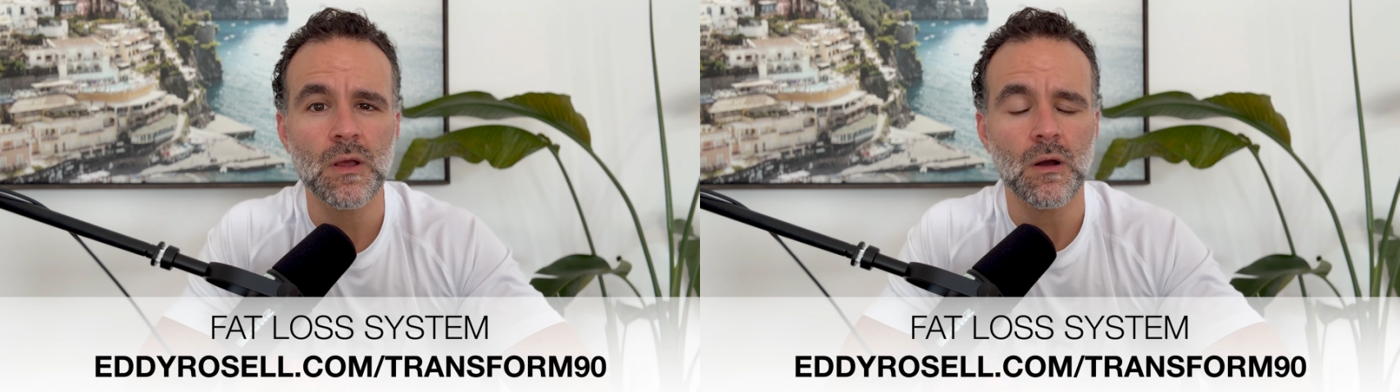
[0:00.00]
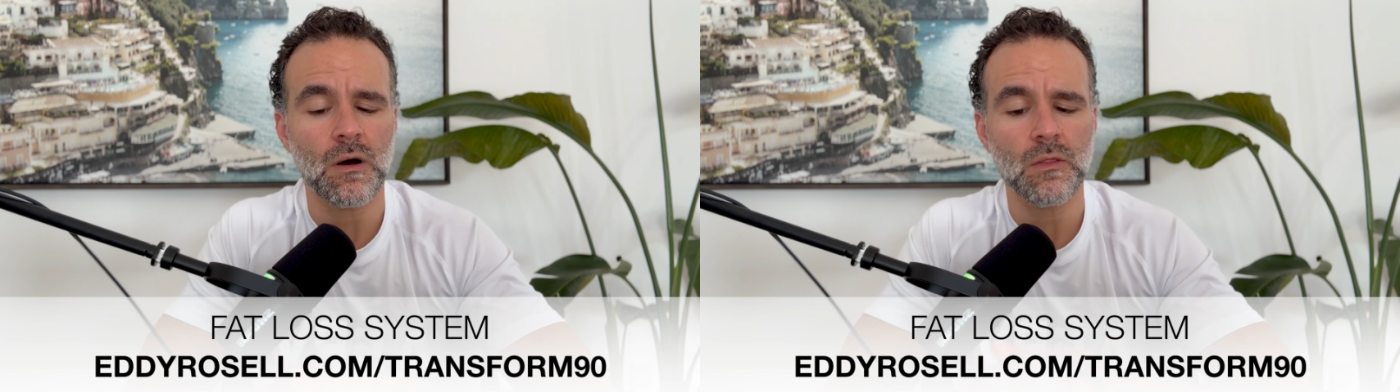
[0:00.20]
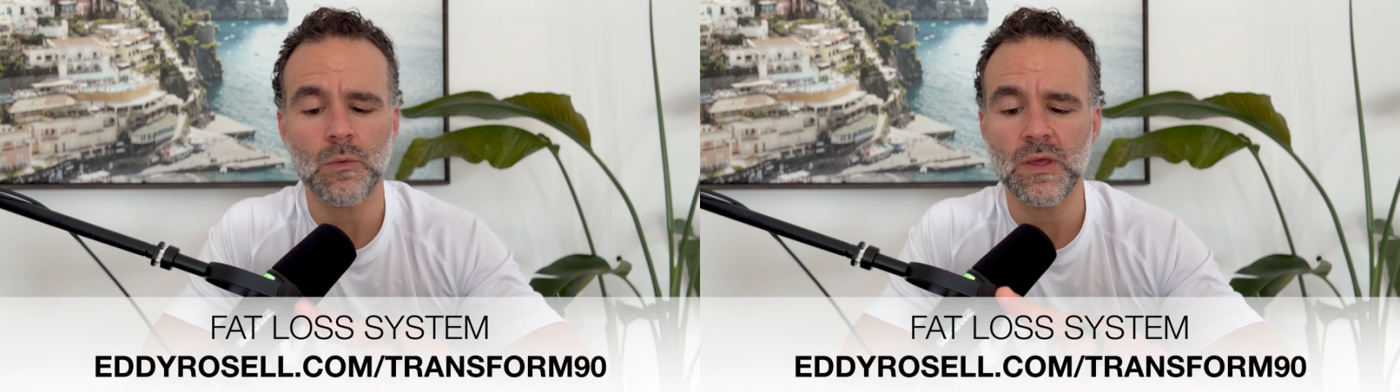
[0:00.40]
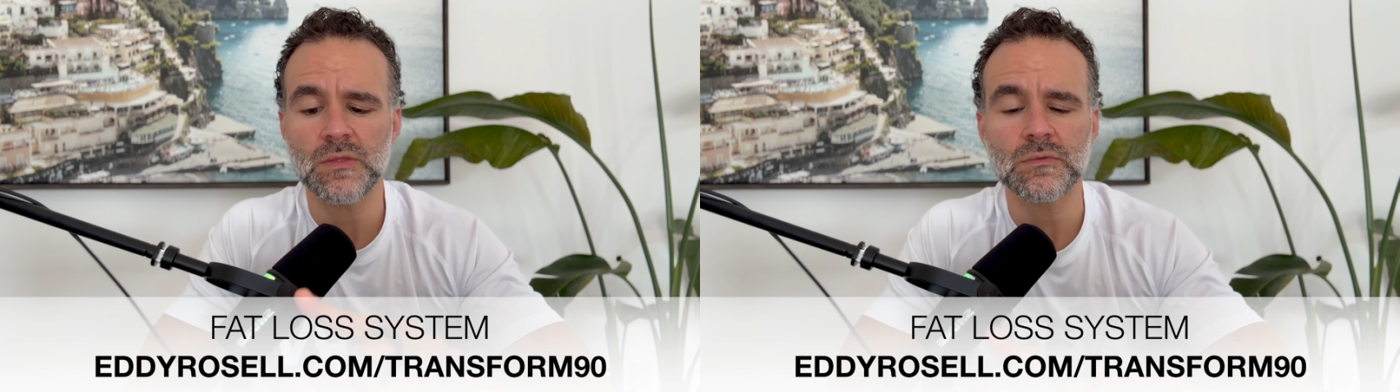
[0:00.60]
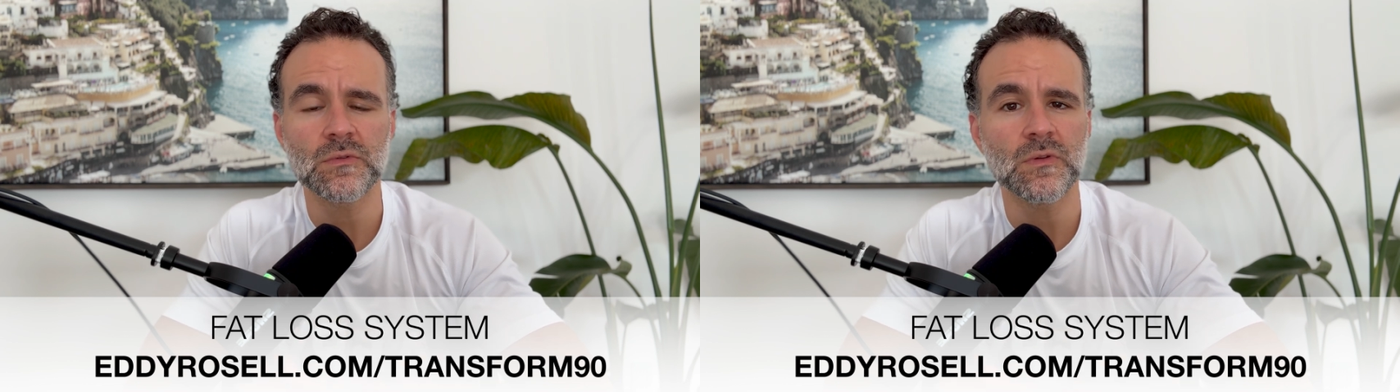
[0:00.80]
all the way
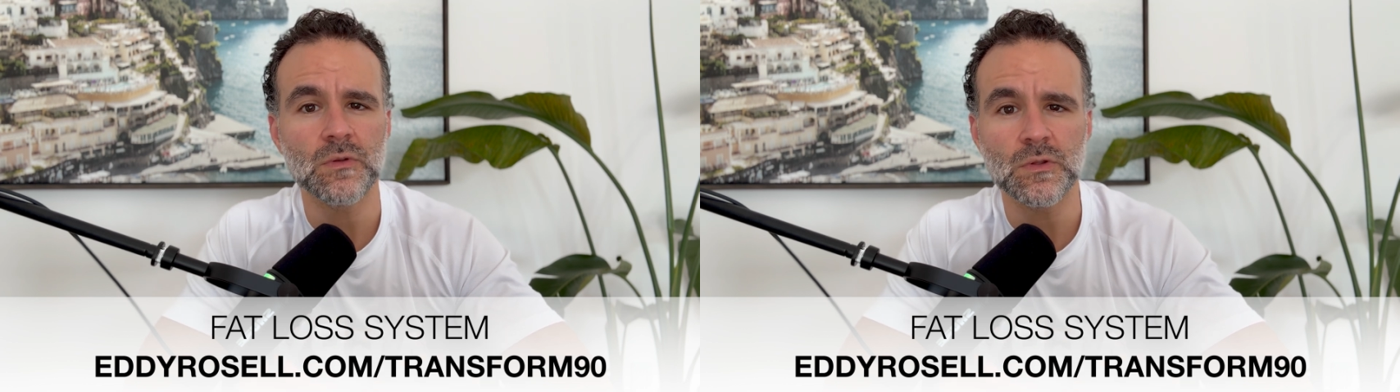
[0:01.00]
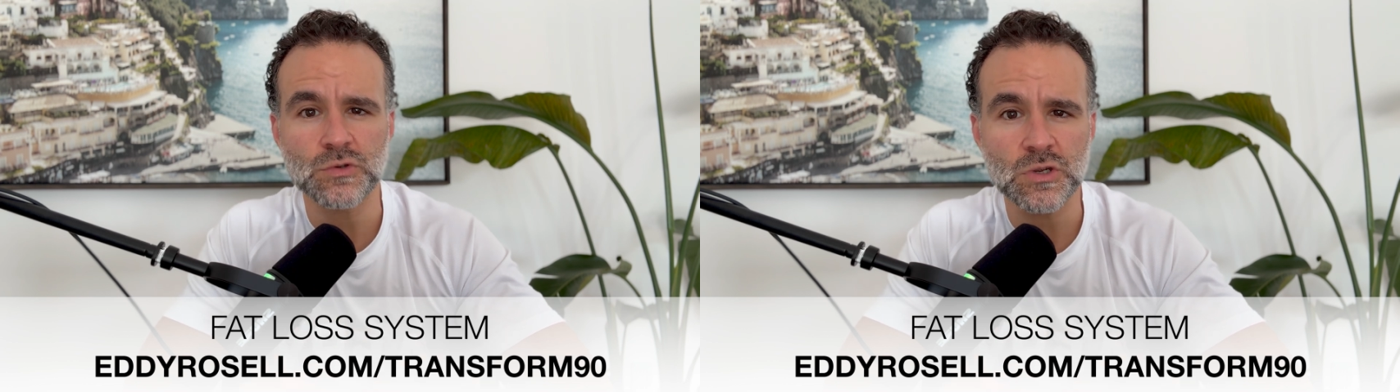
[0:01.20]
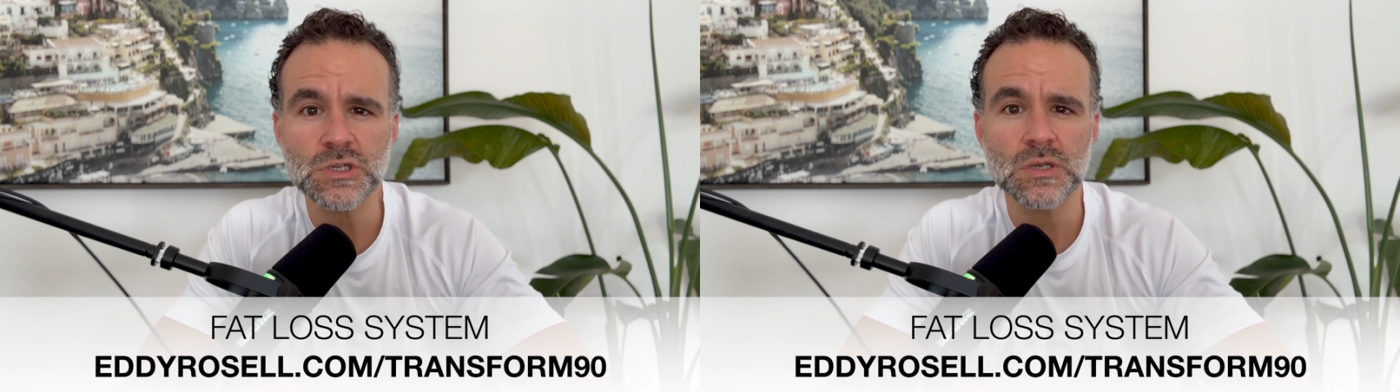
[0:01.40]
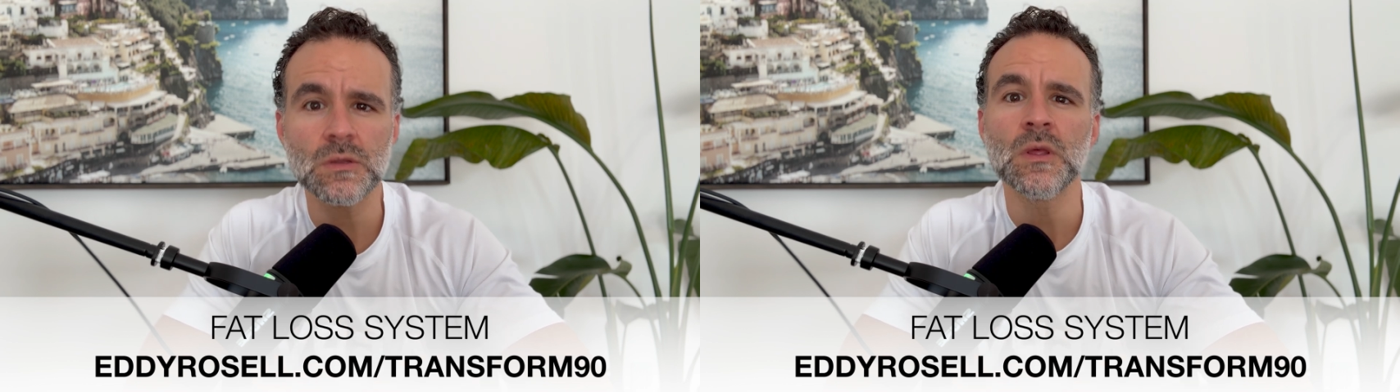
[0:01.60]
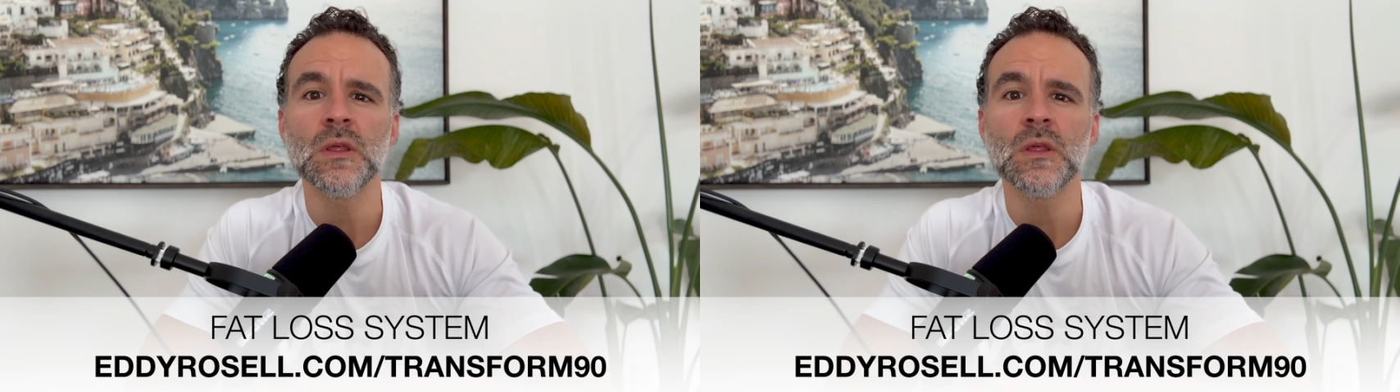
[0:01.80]
through to nutrition,